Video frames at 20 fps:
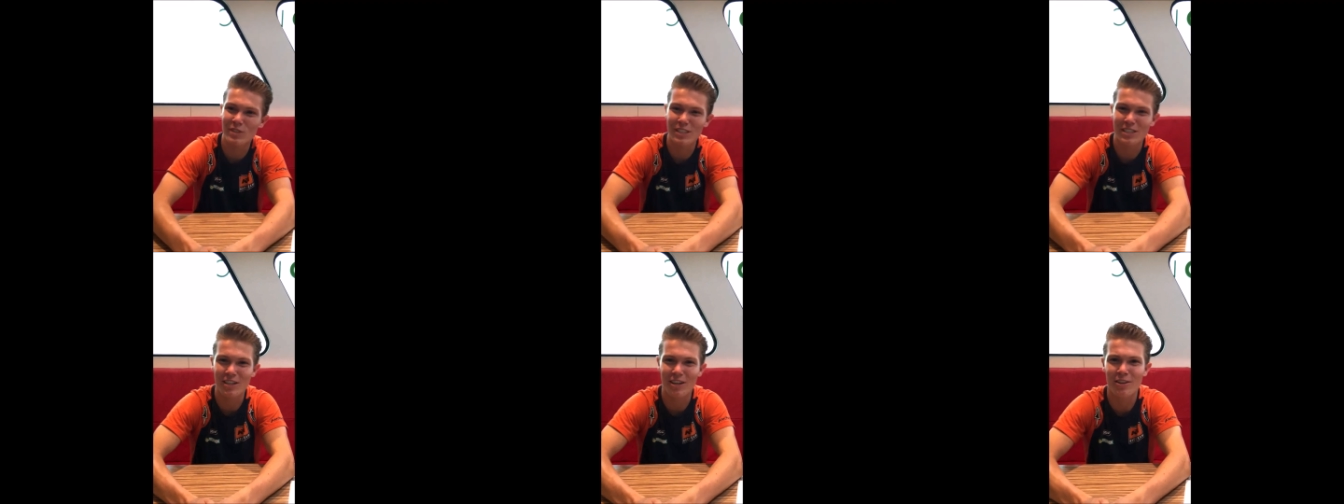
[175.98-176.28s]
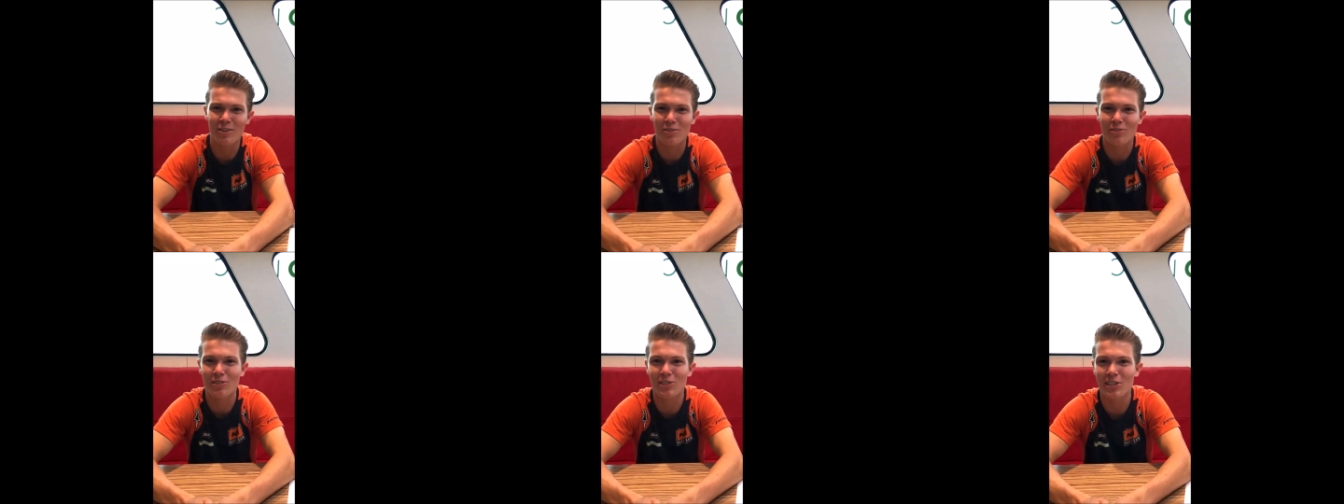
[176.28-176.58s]
It's
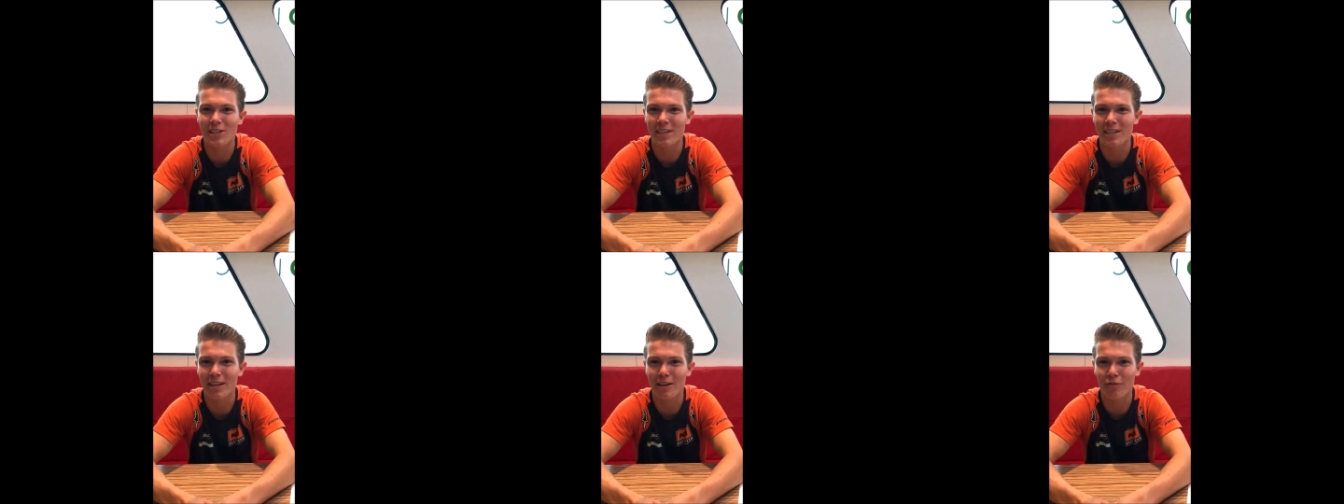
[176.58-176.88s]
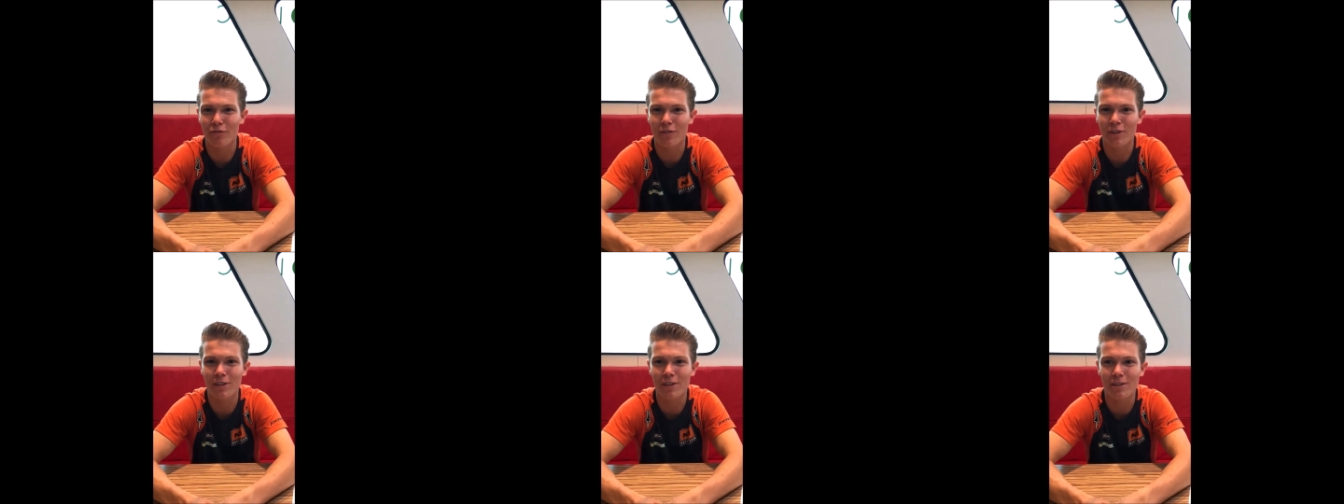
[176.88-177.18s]
hard to say,
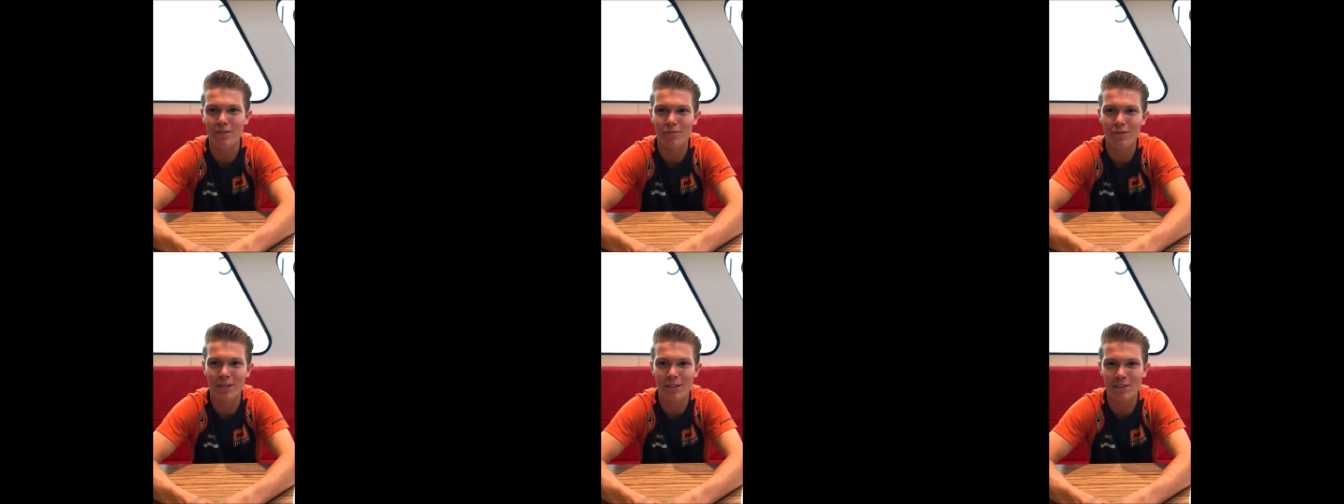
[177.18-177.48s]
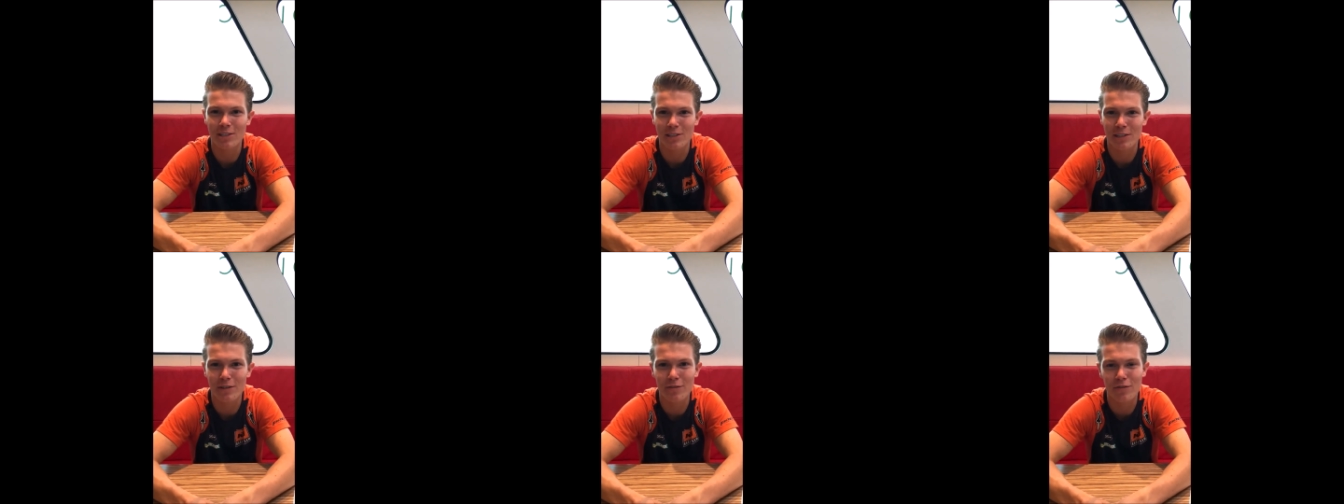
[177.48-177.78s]
every track
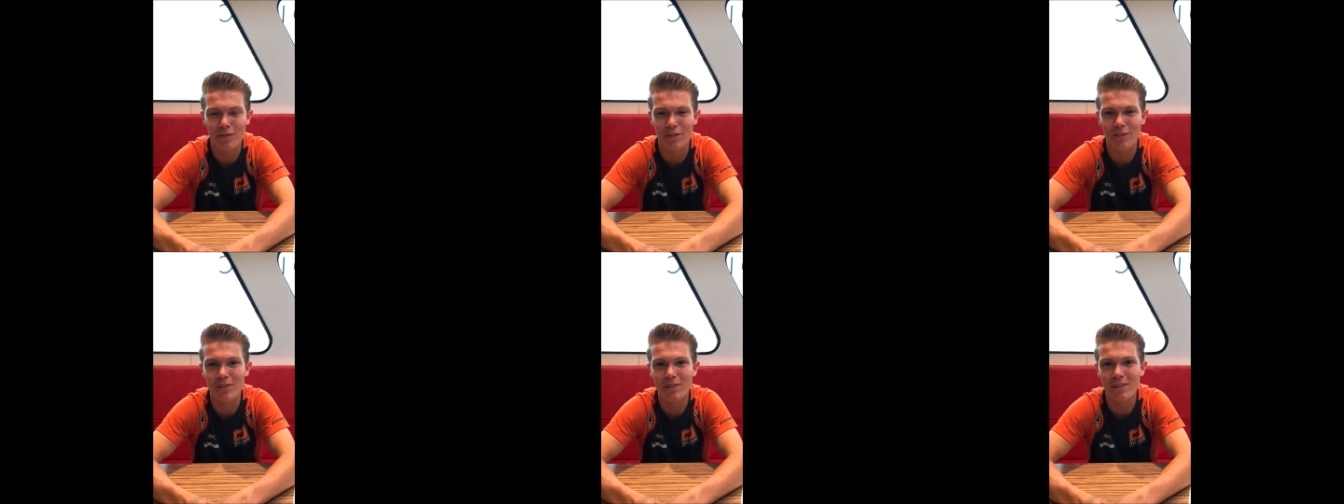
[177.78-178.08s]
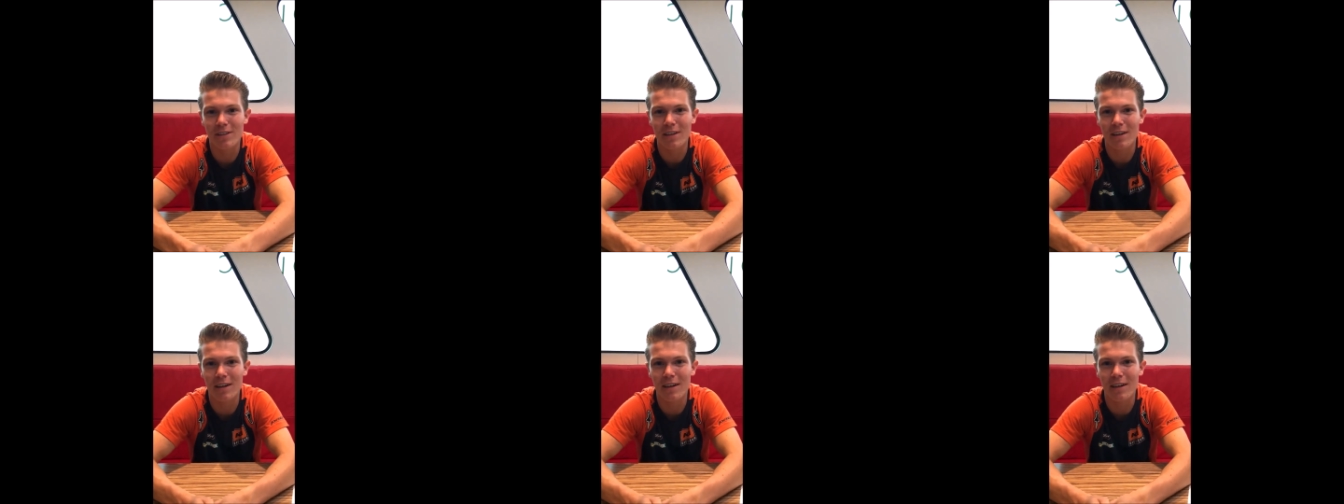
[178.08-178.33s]
is different.